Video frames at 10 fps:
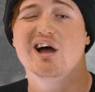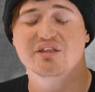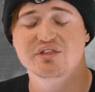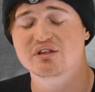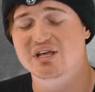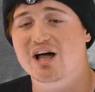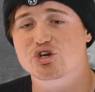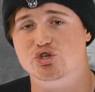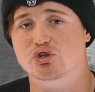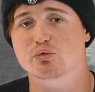I think the
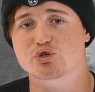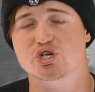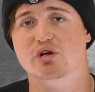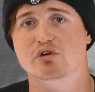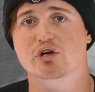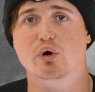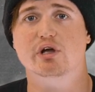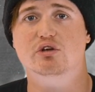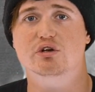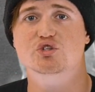action though was generally
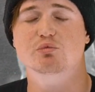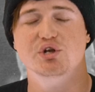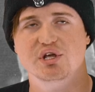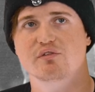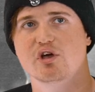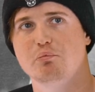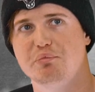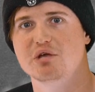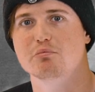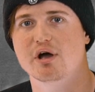quite good, so I'm going to give it a
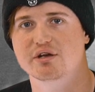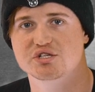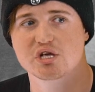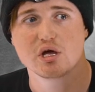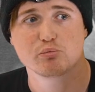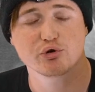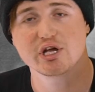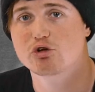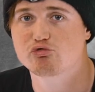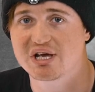B minus.
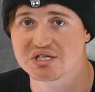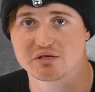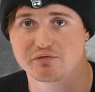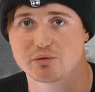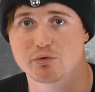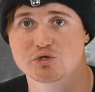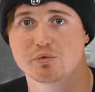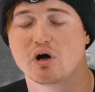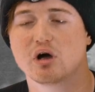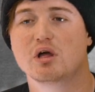Pretty good wrestling for the most
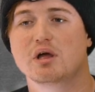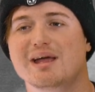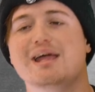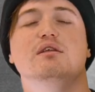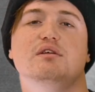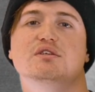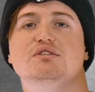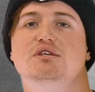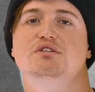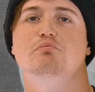part,
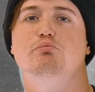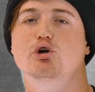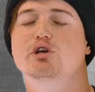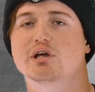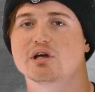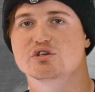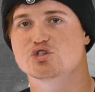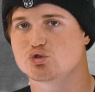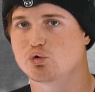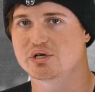inconsistent booking and
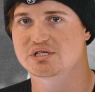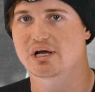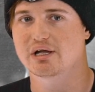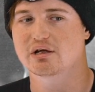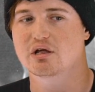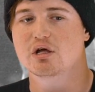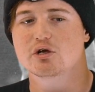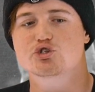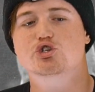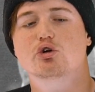storytelling.
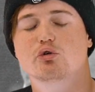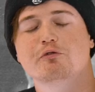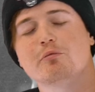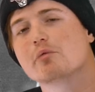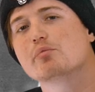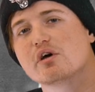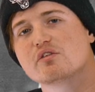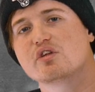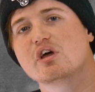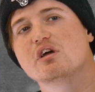So for my
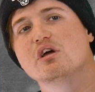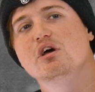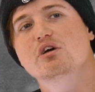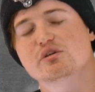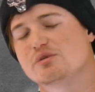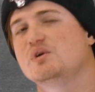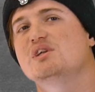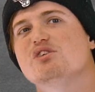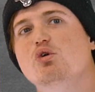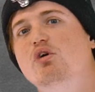birthday, WWE
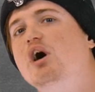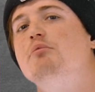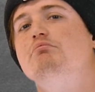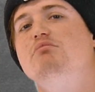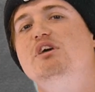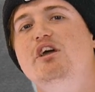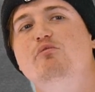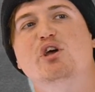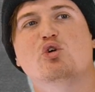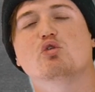did all right. They gave
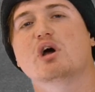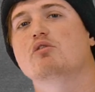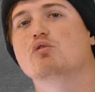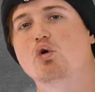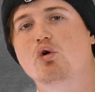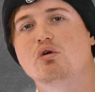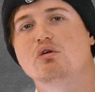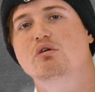me an all right Raw,